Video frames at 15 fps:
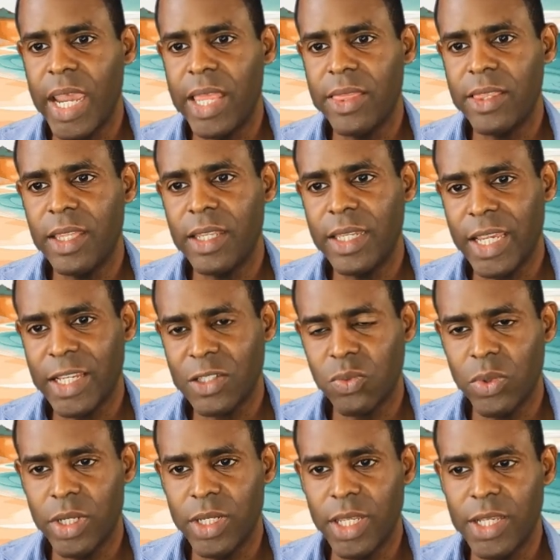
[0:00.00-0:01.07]
And then the next
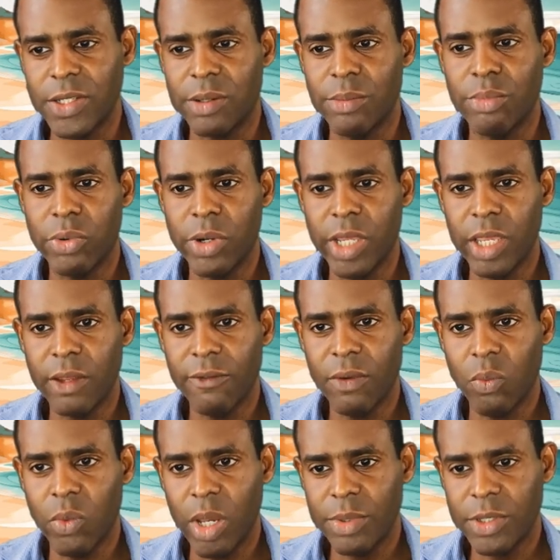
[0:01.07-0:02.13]
one is our Brave
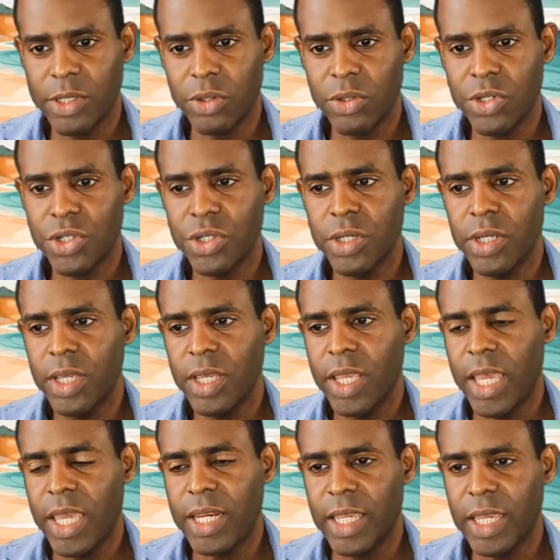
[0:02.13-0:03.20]
web search.
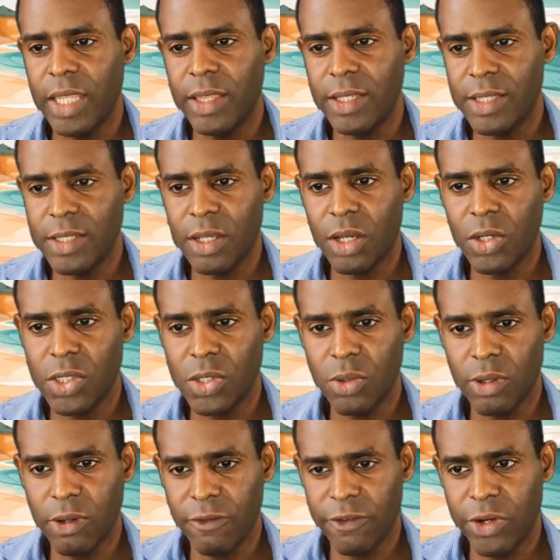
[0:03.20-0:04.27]
And again, this is
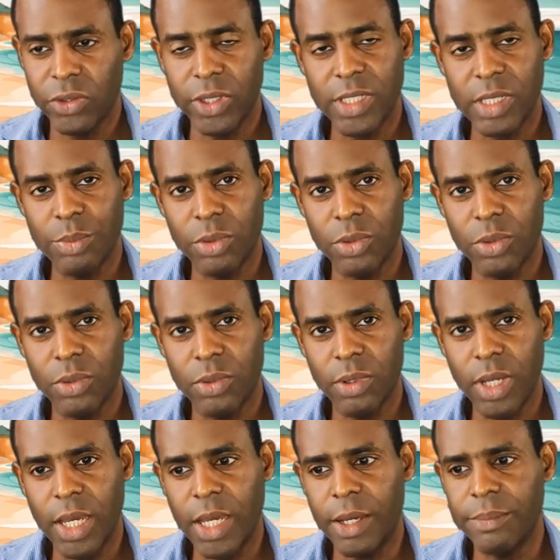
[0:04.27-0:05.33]
also a fairly simple
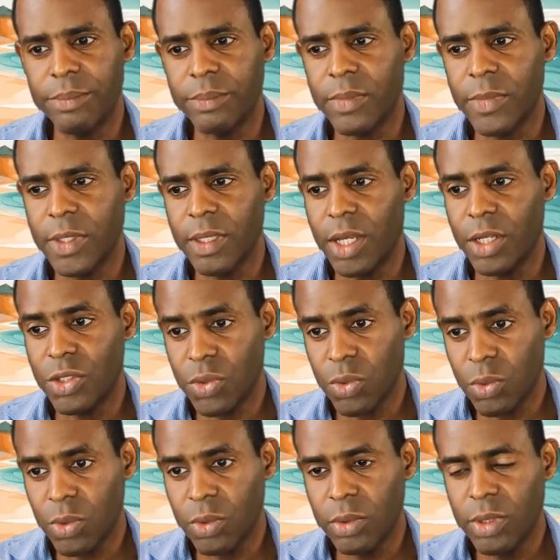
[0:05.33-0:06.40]
um, uh,
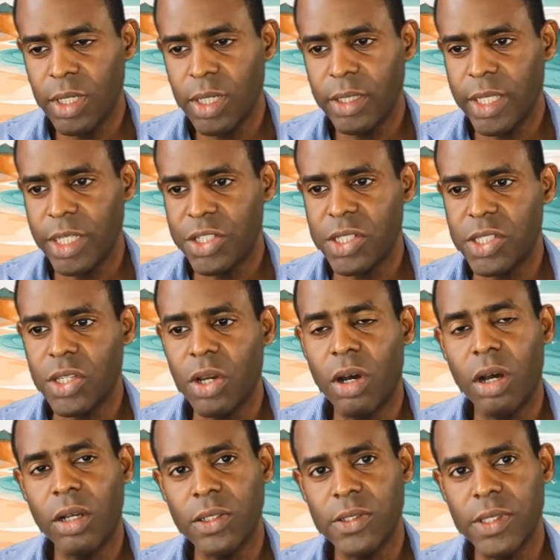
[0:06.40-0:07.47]
tool that just
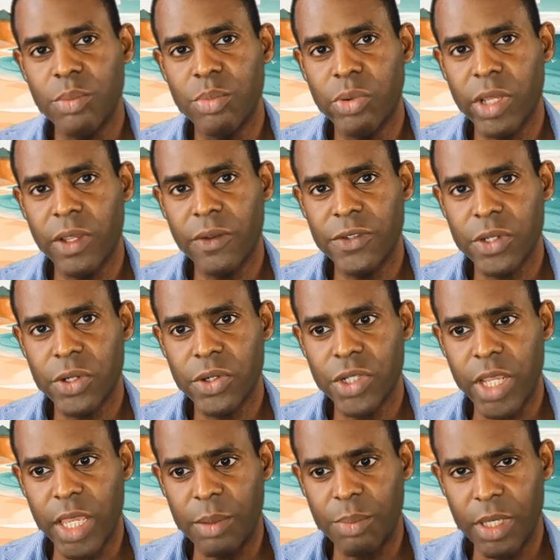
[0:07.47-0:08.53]
calls the Brave Search
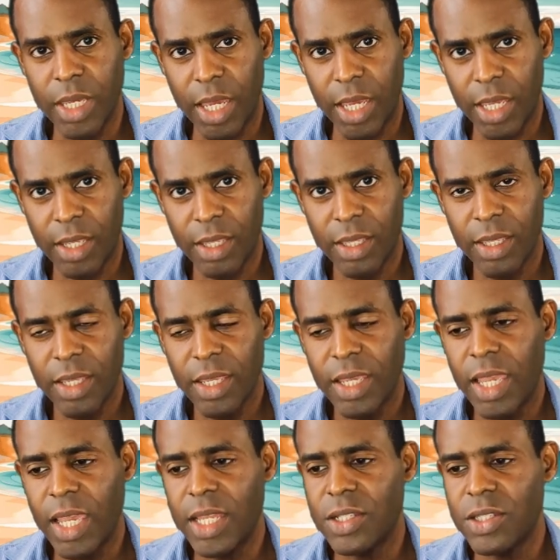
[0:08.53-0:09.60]
API.
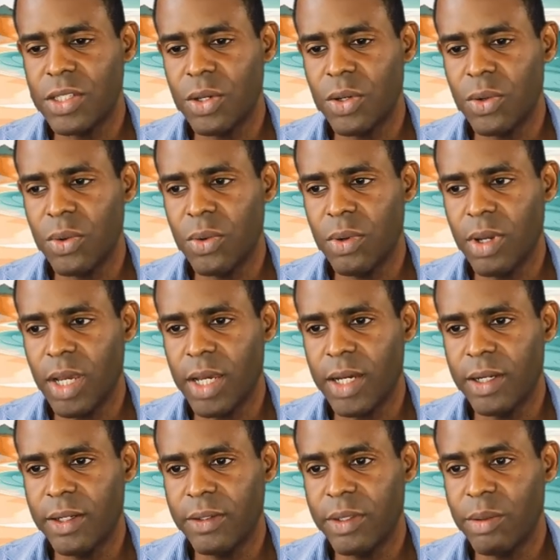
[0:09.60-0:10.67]
And so
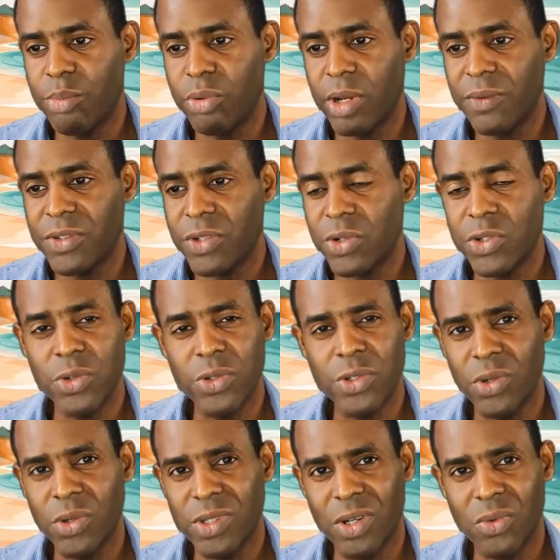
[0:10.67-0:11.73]
uh, the Brave Search
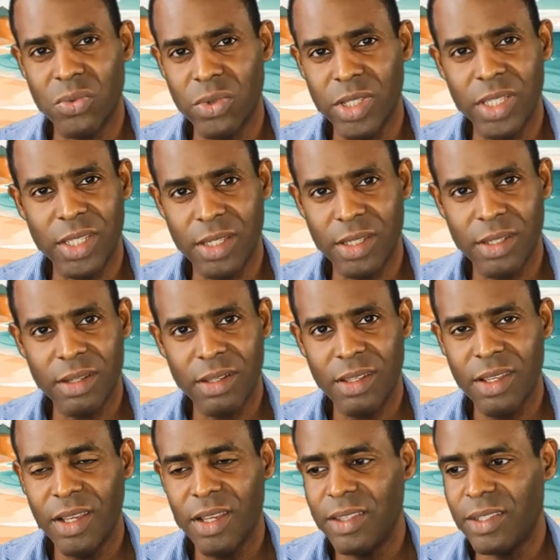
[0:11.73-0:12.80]
results are really good.
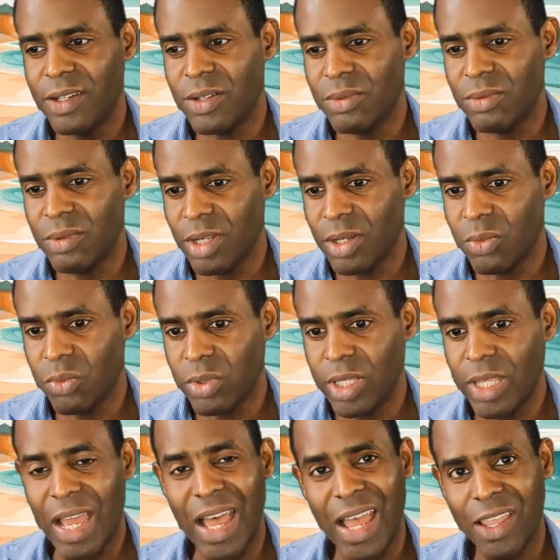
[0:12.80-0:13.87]
They're uh, really
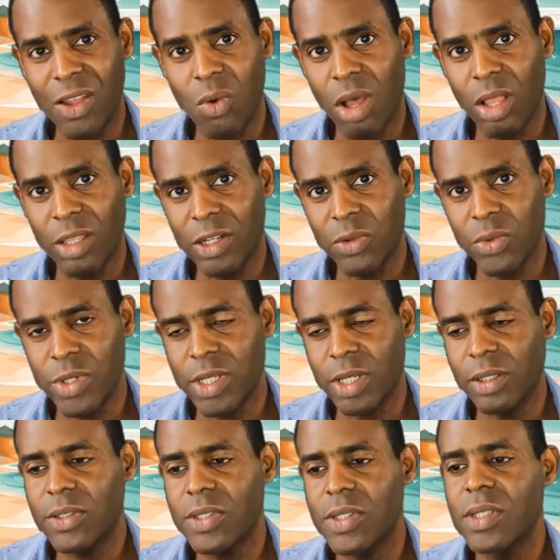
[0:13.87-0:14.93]
high quality
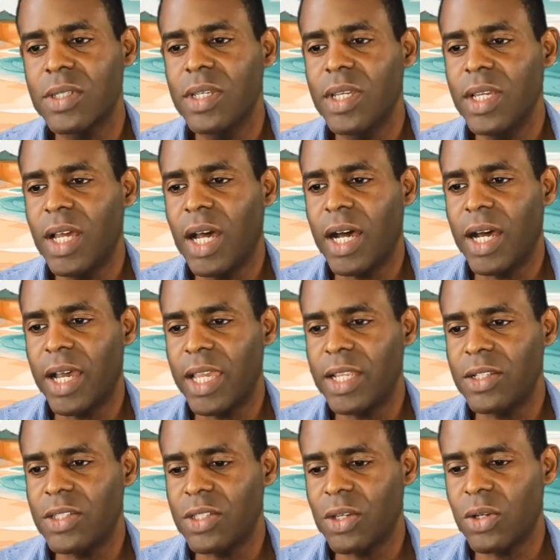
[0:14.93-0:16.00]
results.
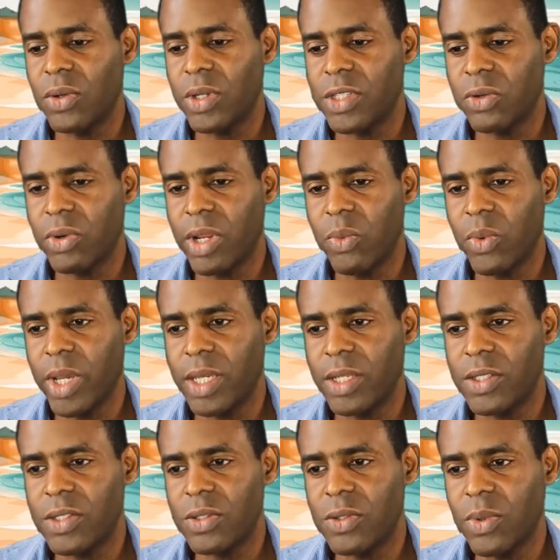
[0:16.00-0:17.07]
and so it's a great way
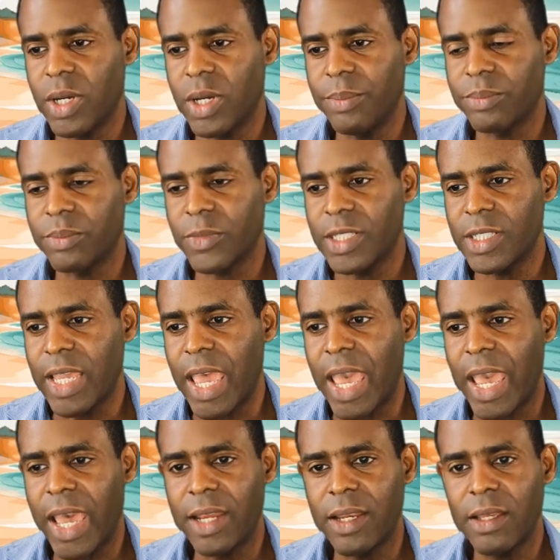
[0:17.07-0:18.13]
to, um, to
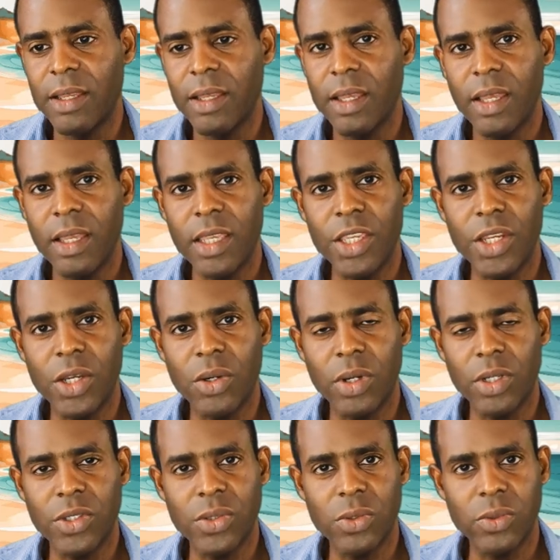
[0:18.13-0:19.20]
add you know,
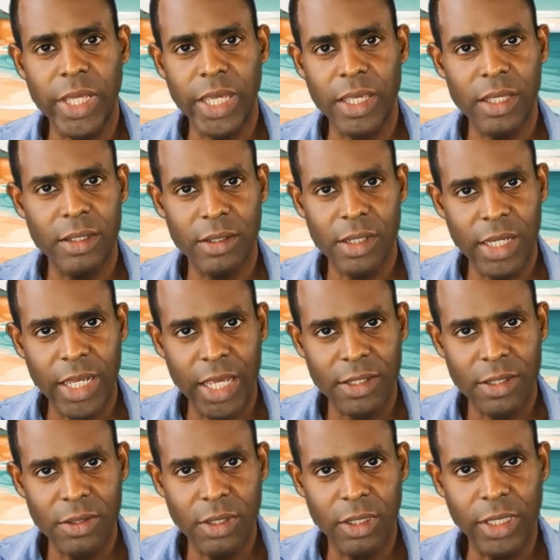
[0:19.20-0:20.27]
a tool that can connect
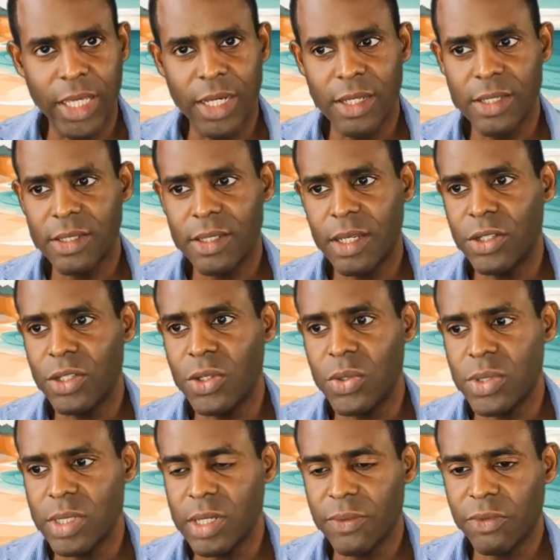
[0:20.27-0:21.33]
to the latest
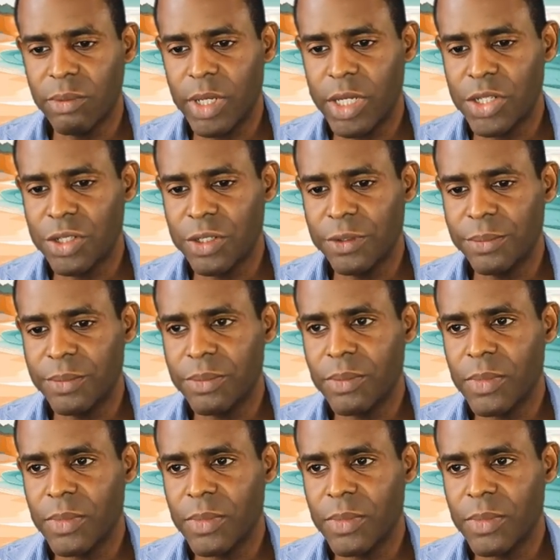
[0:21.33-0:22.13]
news and information.